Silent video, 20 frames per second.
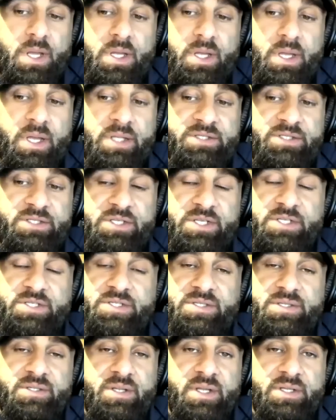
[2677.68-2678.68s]
It
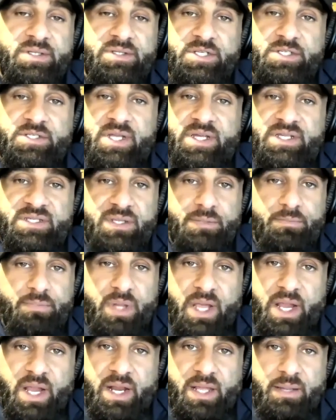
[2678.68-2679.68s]
just takes some
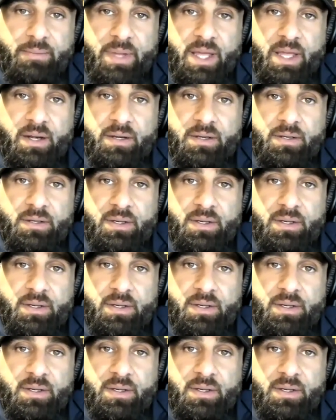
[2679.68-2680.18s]
planning, man.